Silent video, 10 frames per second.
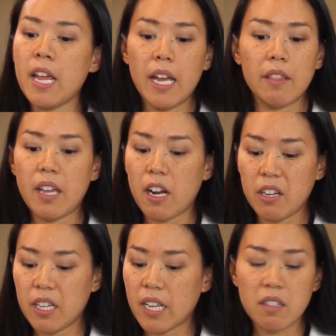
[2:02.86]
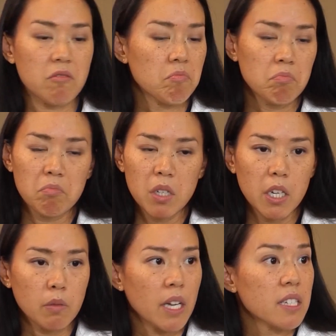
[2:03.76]
and the area gets you
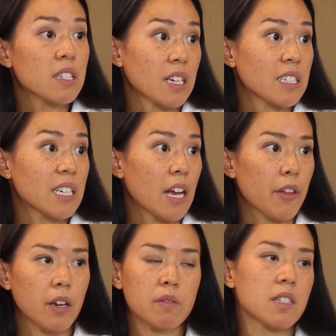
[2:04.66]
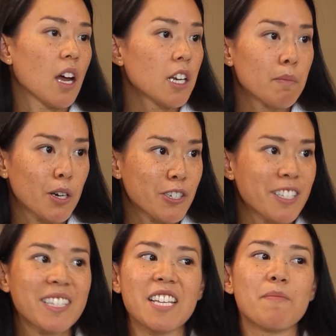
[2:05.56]
know, kind of stuck together. It's not an
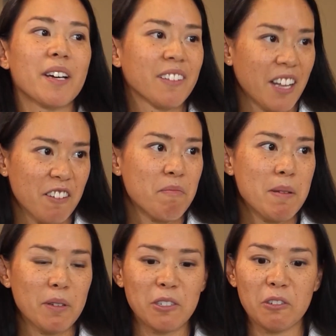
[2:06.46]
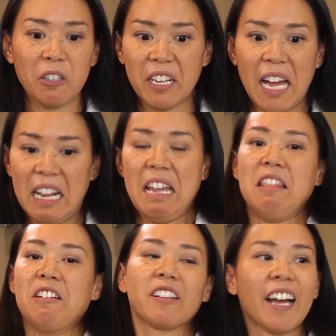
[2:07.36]
emergency, but a lot of people do look at it and
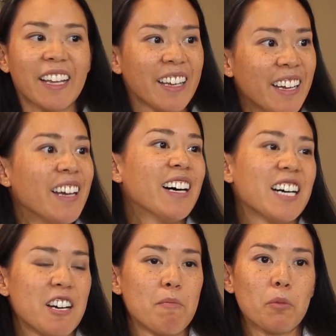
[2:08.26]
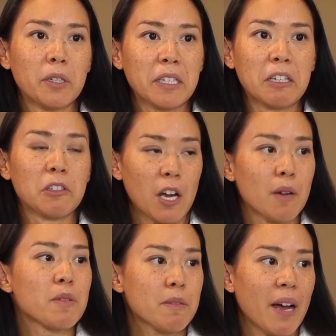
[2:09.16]
they're like um, really
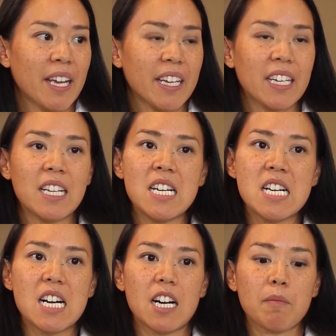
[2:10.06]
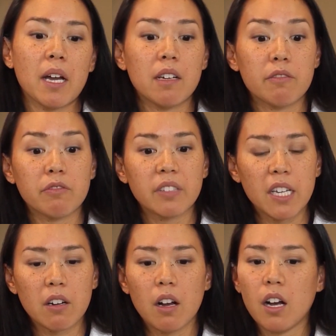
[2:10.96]
alarmed by it. Um, kind of
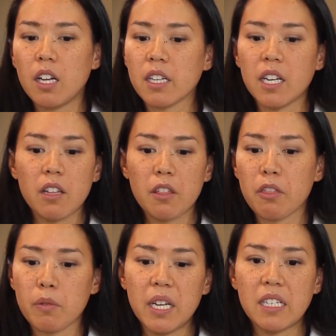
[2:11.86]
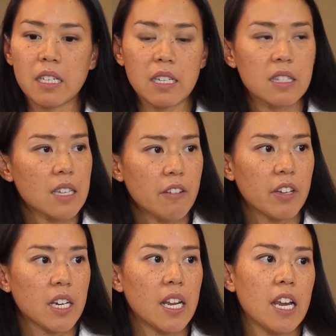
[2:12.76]
later on, kind of three to
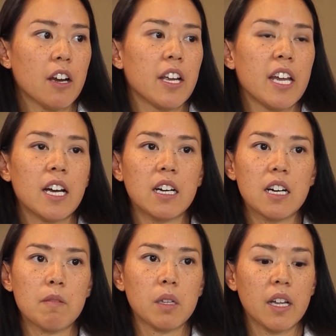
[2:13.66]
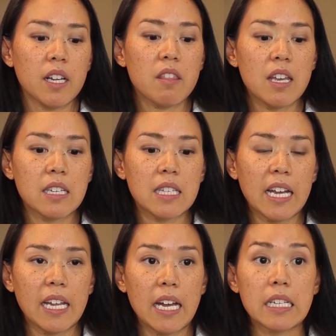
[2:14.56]
seven area. Um, a lot of things I
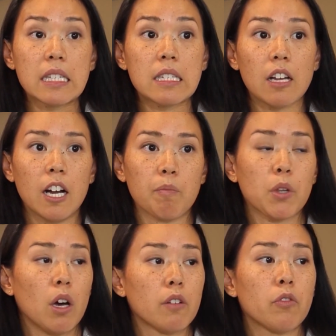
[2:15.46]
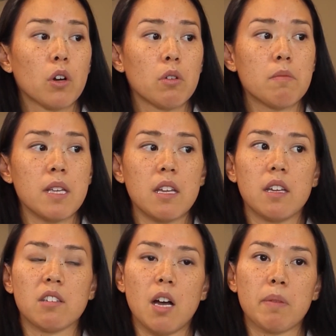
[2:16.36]
get um, called for would be
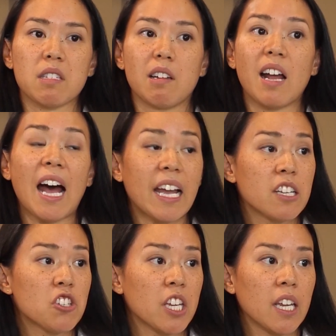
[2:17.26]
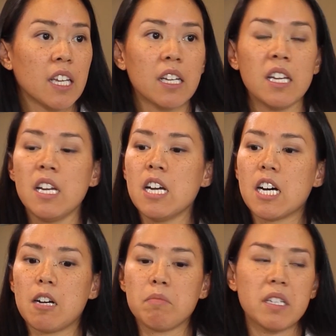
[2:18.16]
topics on hygiene,
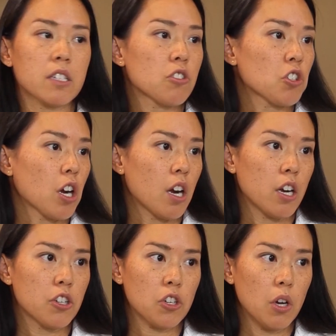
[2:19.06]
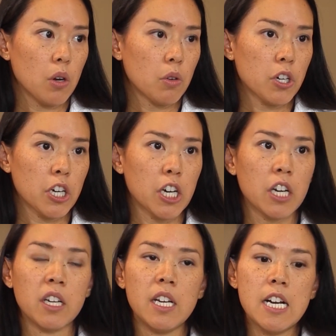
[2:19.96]
um, discharge, odor,
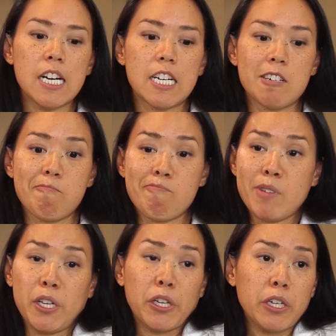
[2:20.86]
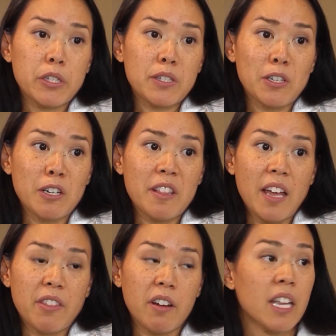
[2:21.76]
um, concerned that
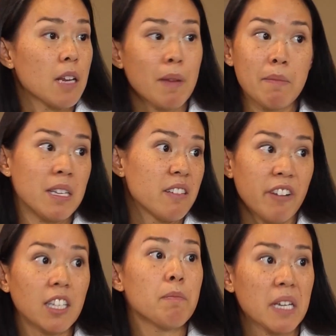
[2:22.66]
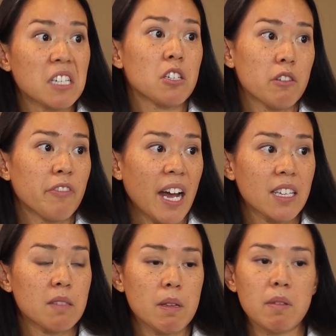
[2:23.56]
their kid might be developing too
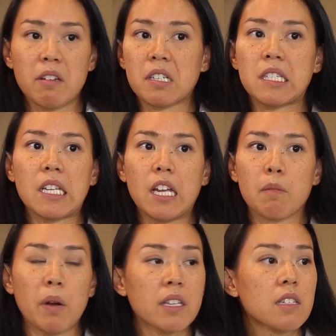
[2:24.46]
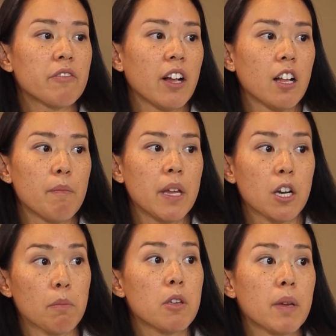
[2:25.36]
fast. Maybe they're seeing breast development or
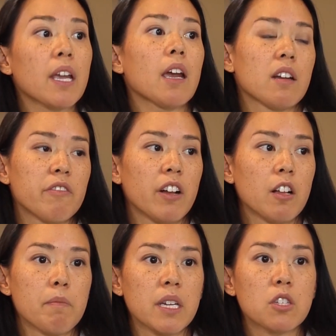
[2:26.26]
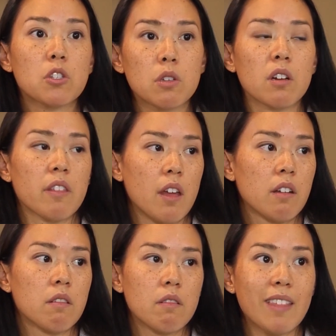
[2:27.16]
pubic hair development sooner than
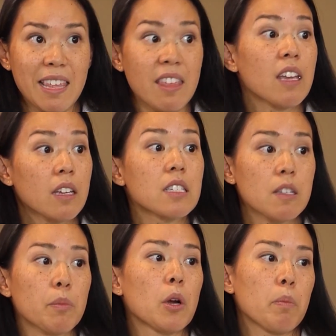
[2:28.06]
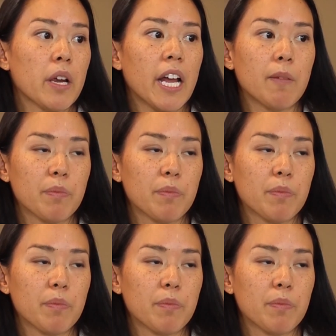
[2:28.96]
they think is appropriate.